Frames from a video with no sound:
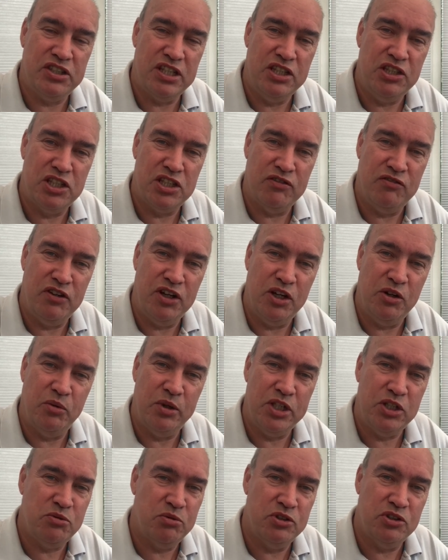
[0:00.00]
of this
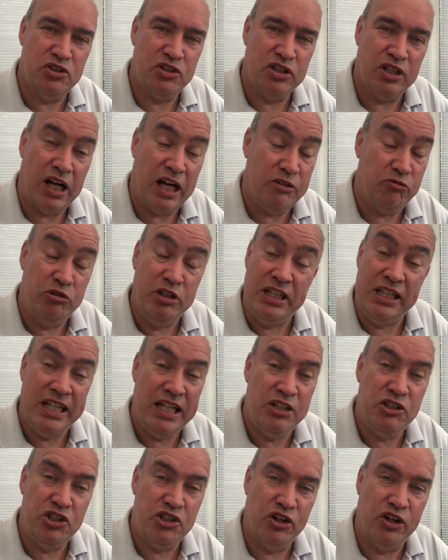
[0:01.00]
interview, which was
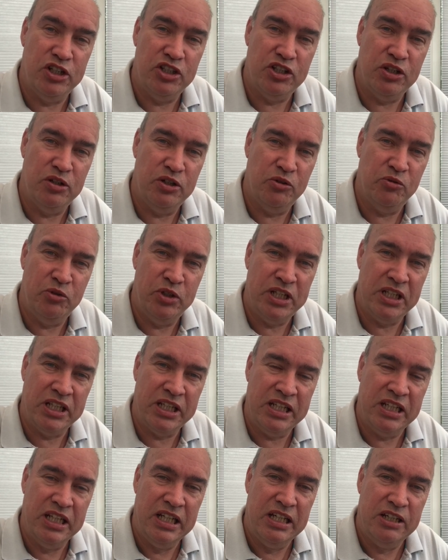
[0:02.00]
I really enjoyed
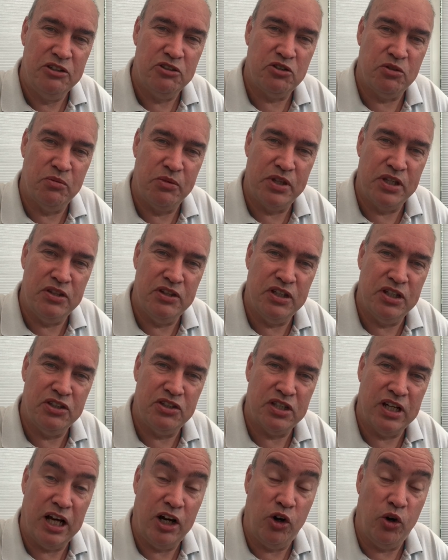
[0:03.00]
doing and really
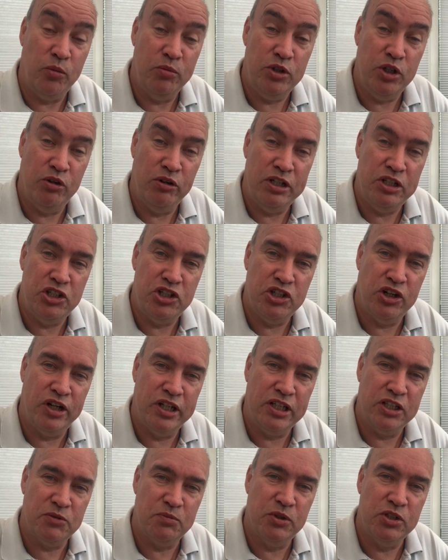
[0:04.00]
something that I hope
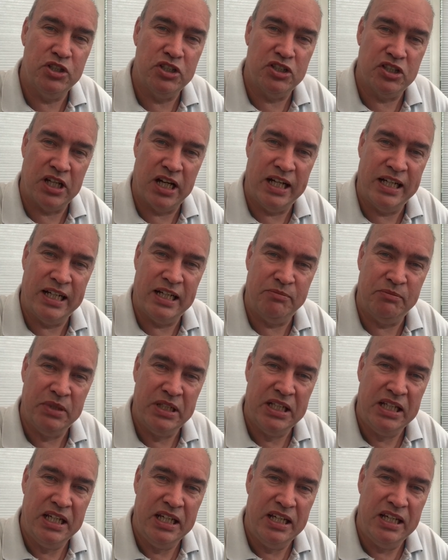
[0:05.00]
you're enjoying as much as
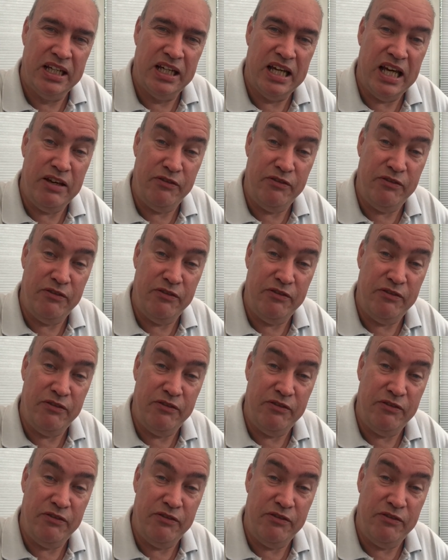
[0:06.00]
I am.